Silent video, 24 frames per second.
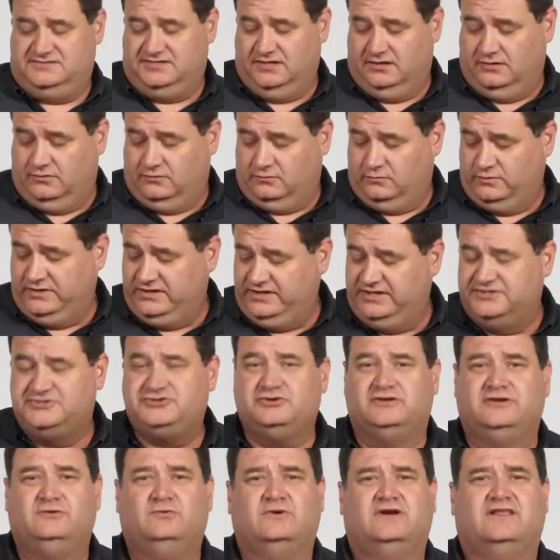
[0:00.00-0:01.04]
So really
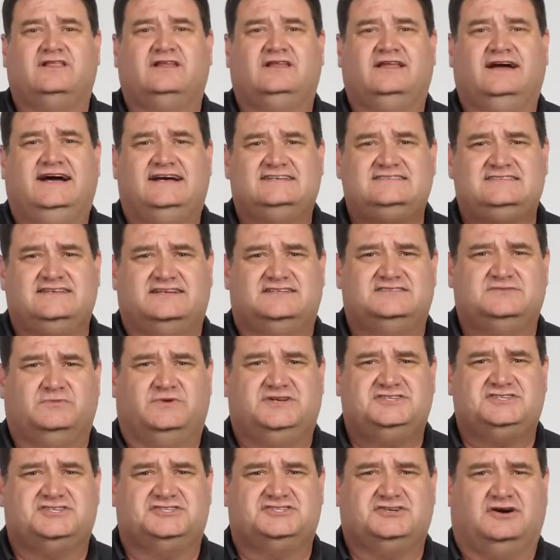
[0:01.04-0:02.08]
and truly, one of the last things
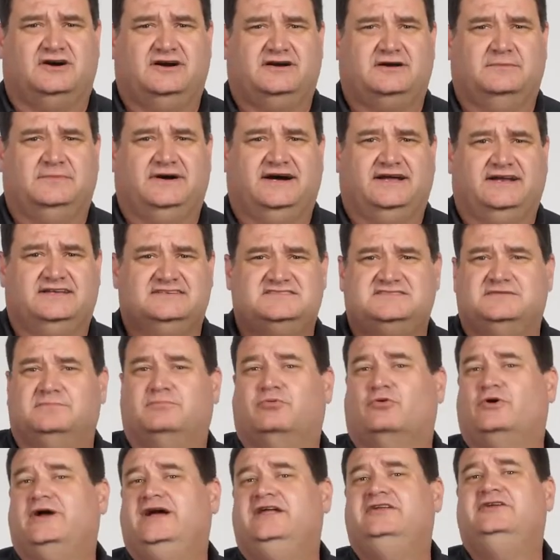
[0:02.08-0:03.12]
that we should talk about is the
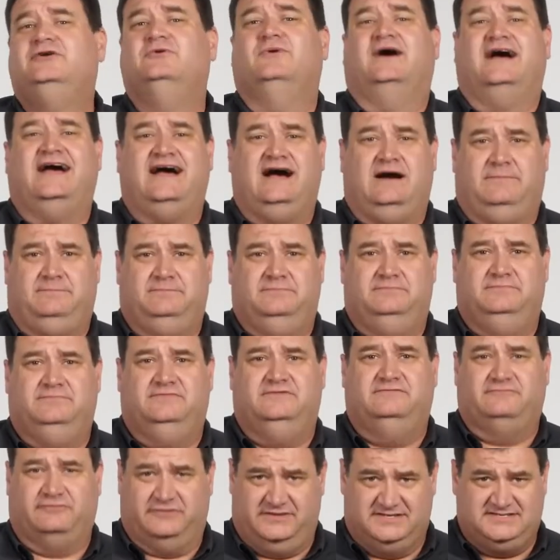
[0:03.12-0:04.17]
brand new app
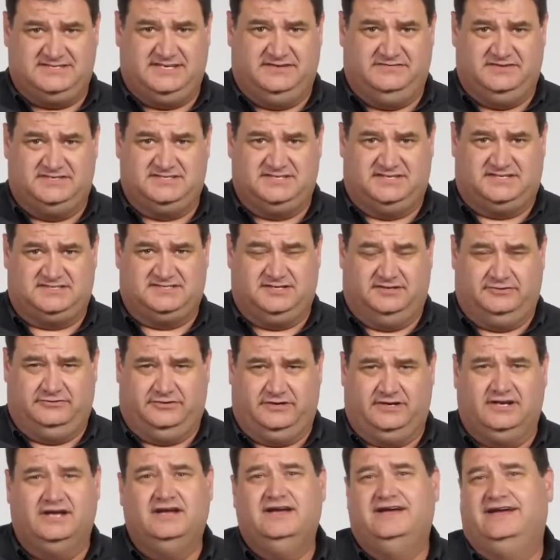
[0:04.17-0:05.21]
for the
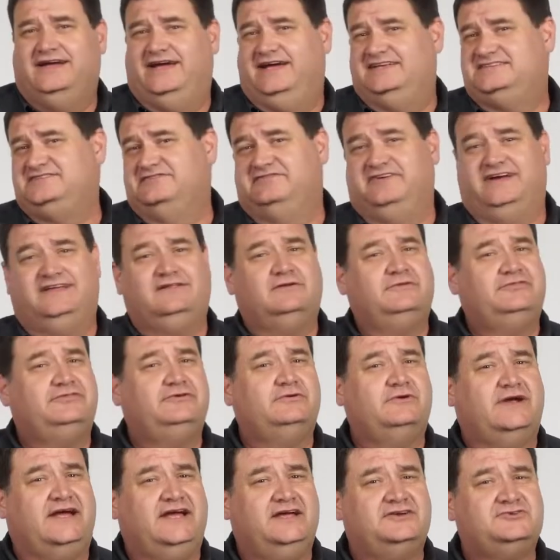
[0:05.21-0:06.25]
CV600. It's available
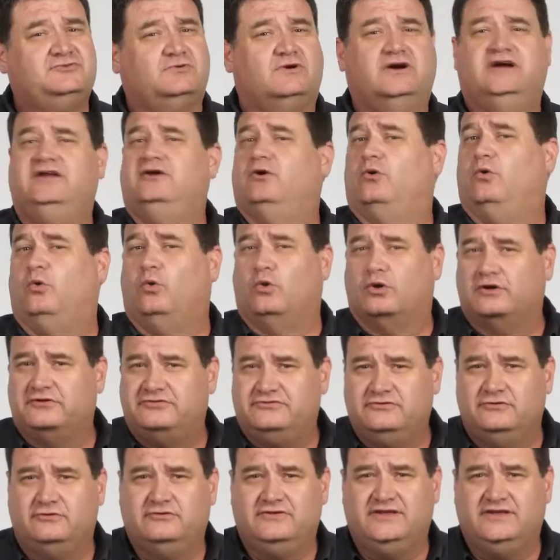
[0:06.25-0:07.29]
through Android
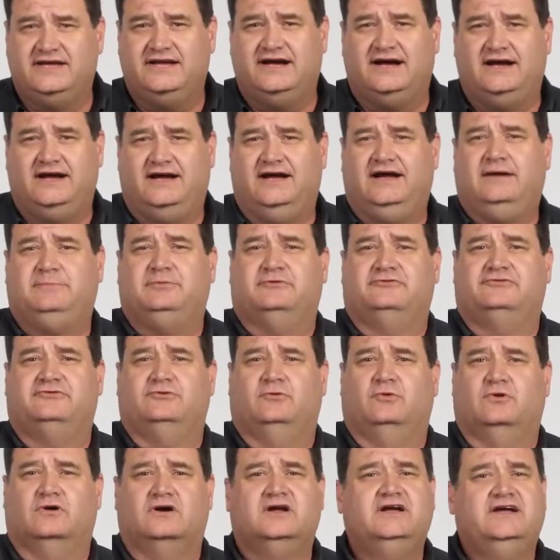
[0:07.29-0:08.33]
or through the Apple
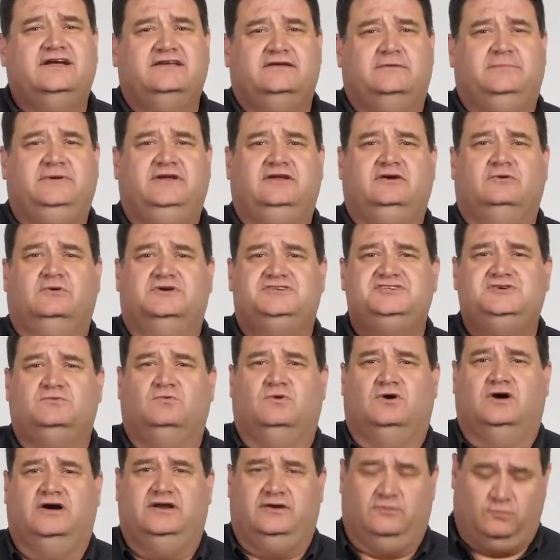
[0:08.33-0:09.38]
Store, depending on what you
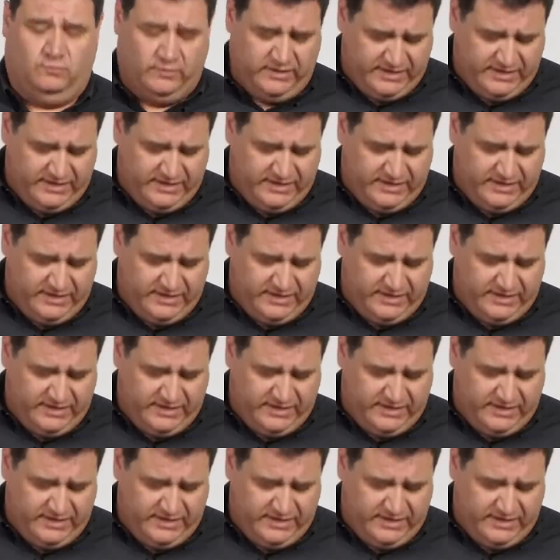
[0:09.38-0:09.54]
want.